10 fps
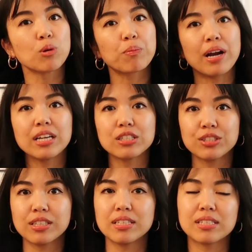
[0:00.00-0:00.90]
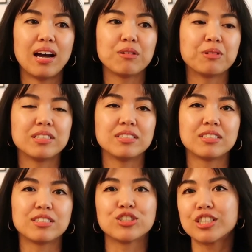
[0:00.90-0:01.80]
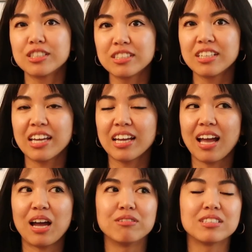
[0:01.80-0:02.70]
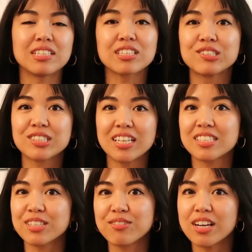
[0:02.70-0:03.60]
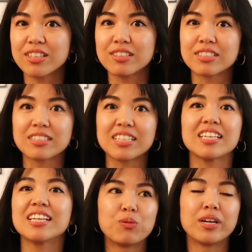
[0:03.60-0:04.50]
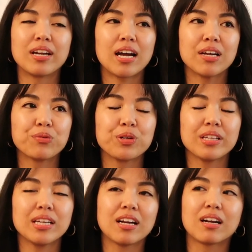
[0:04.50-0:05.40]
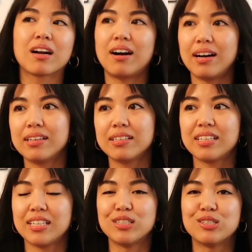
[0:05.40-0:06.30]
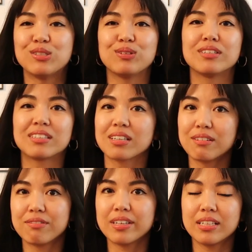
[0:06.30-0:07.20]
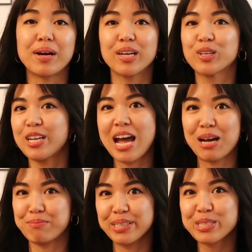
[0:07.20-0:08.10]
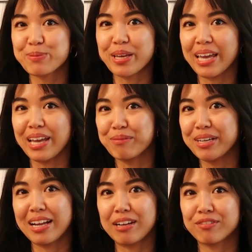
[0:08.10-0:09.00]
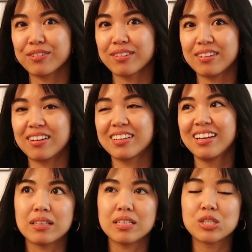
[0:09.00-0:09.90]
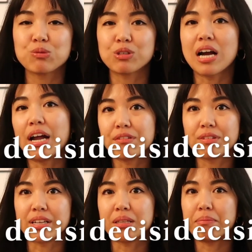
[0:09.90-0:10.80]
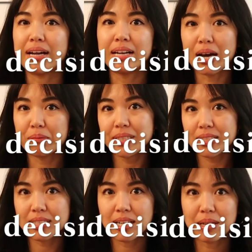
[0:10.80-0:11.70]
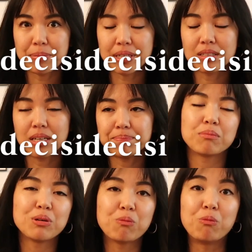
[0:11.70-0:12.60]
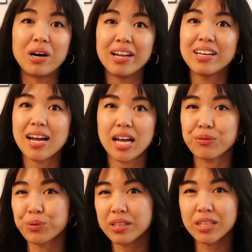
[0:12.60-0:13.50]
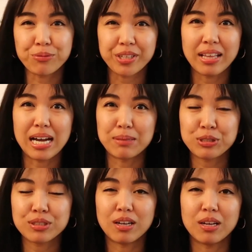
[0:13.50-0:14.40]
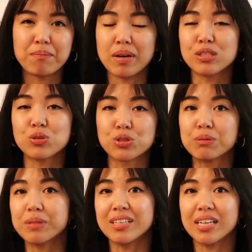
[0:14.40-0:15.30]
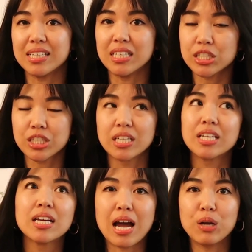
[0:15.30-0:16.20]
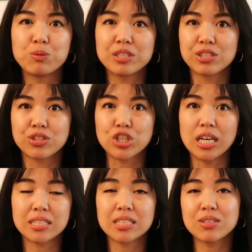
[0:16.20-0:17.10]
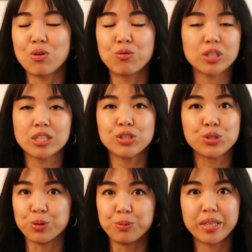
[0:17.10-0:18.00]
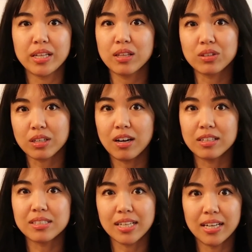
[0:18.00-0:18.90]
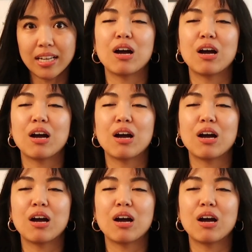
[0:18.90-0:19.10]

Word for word: So prior to this, I was journaling, I was exercising regularly. When I really got into the thick of it, my good habits became an afterthought. These were kind of like the bad habits that I picked up. Number one, I really relapsed on my social media addiction. I was just over consuming their content.